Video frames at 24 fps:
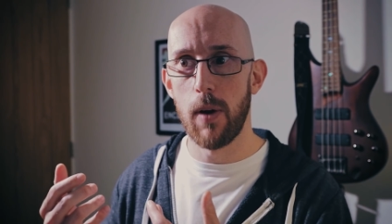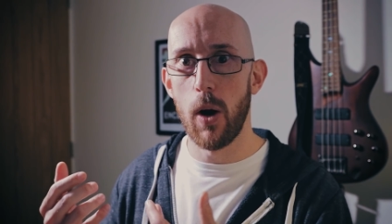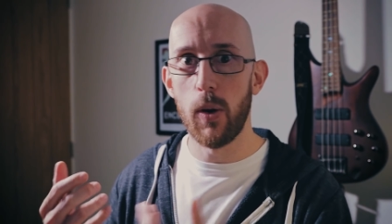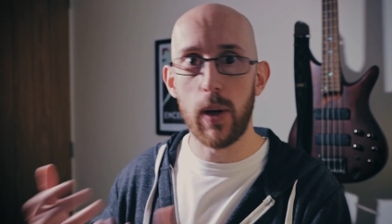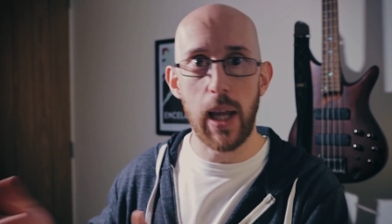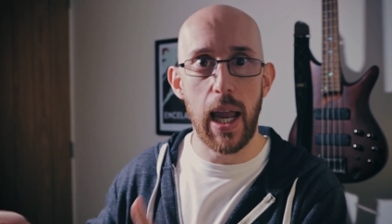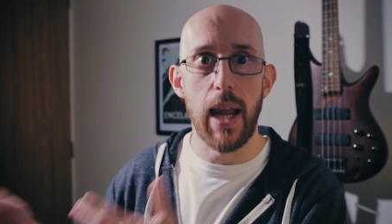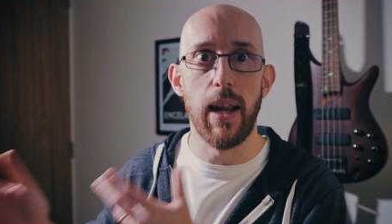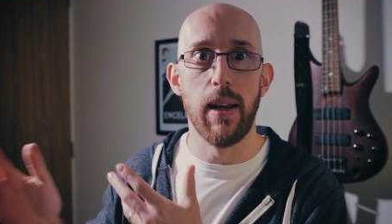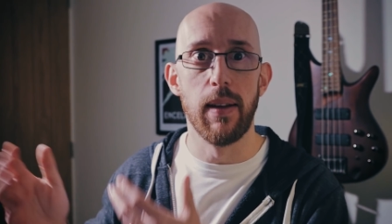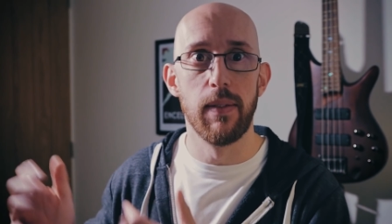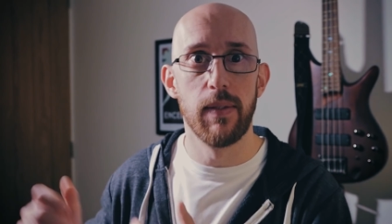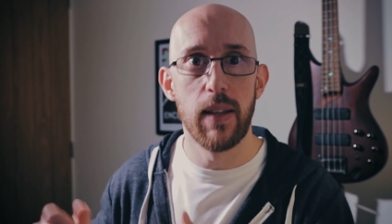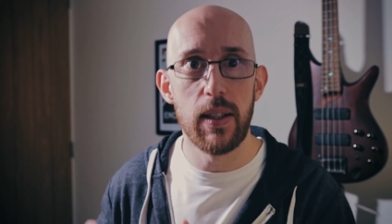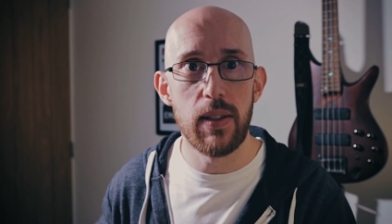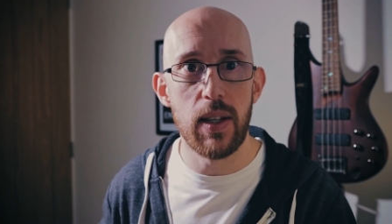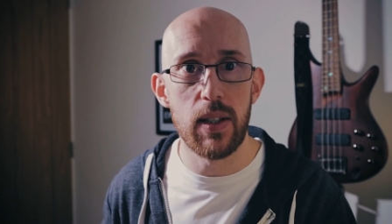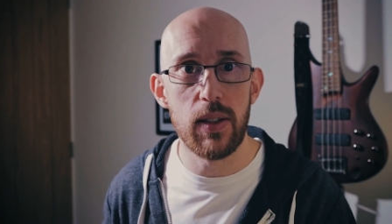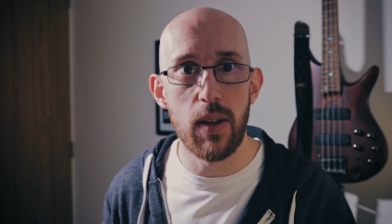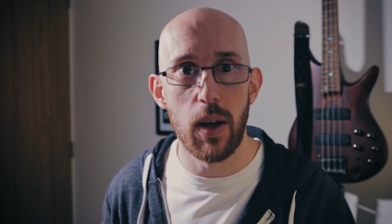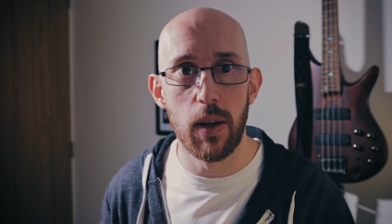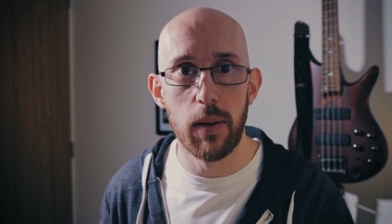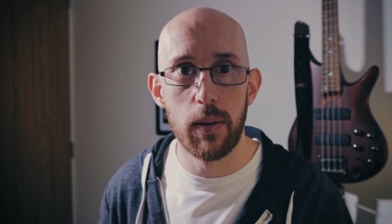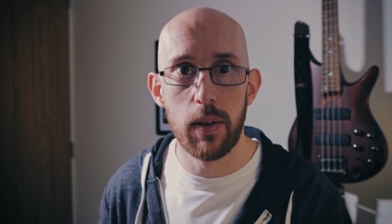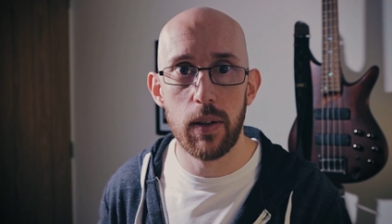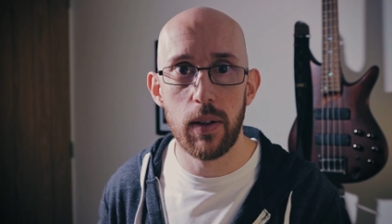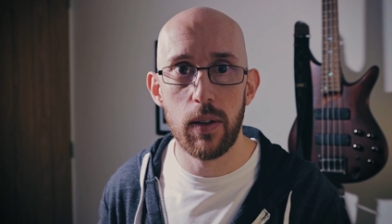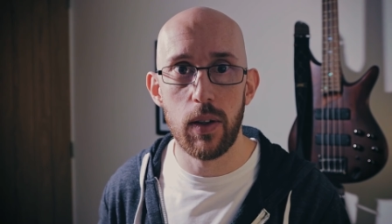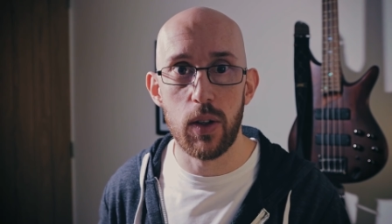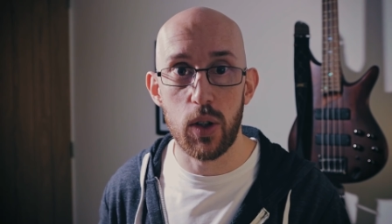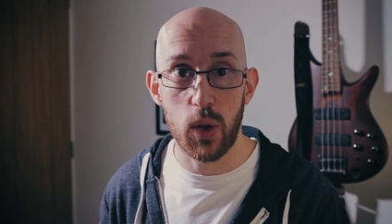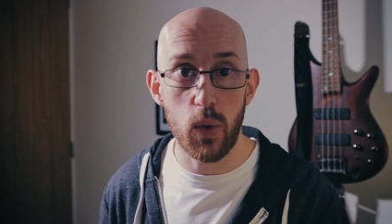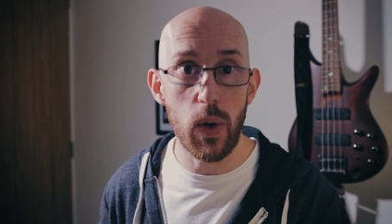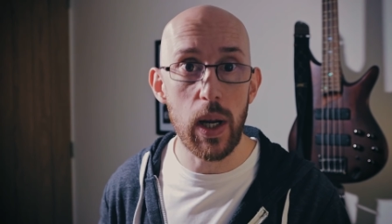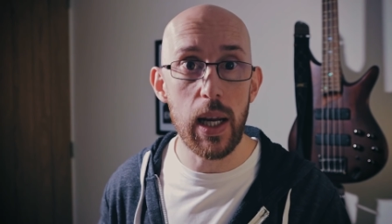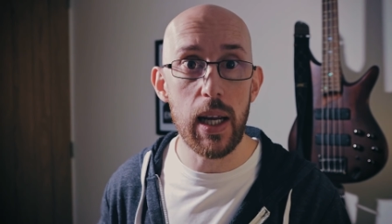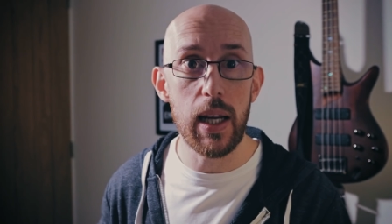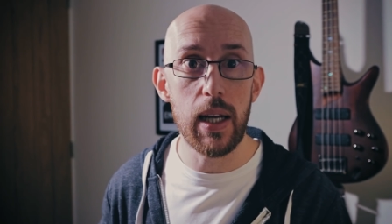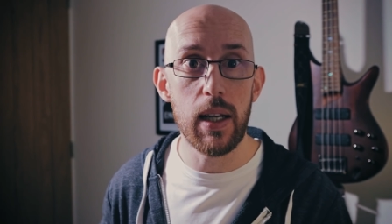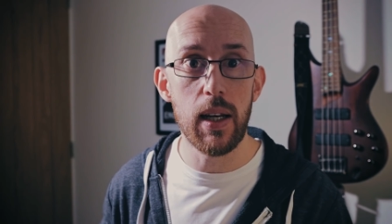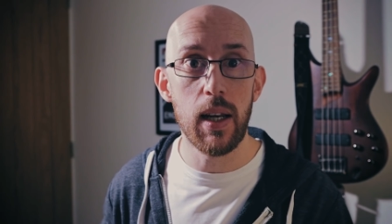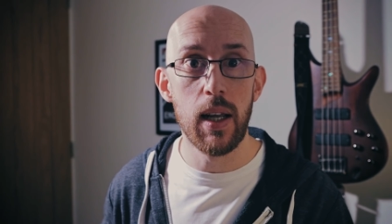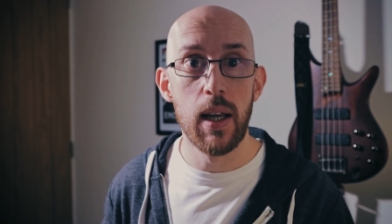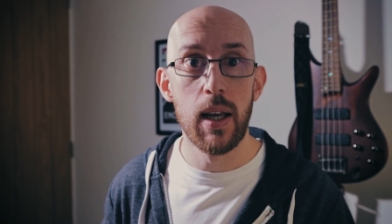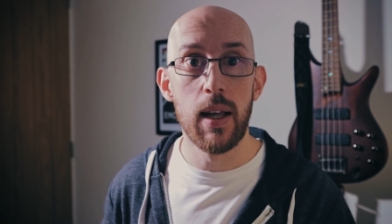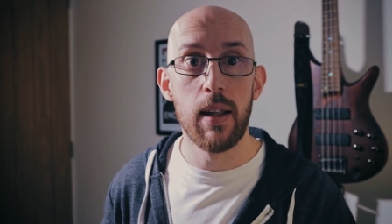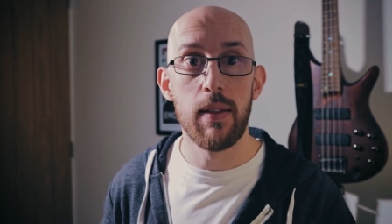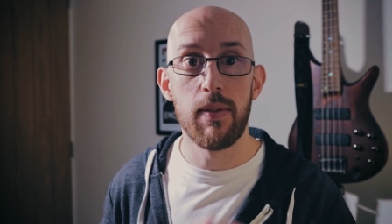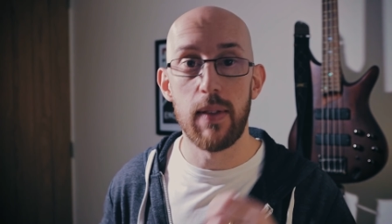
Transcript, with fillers: okay, this is on the screen,